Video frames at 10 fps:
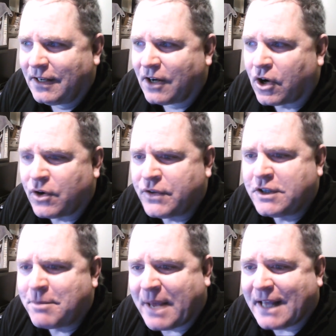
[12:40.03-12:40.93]
heard the
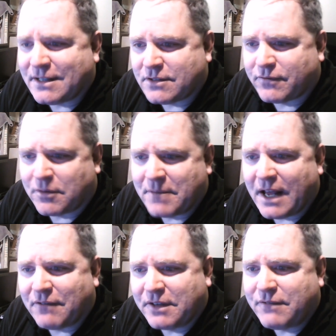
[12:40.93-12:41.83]
debates from
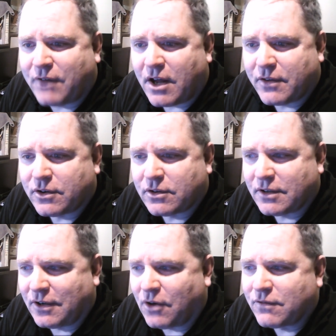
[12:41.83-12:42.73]
Heavenly Father
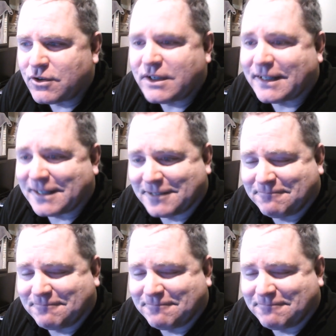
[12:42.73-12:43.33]
over Zanet.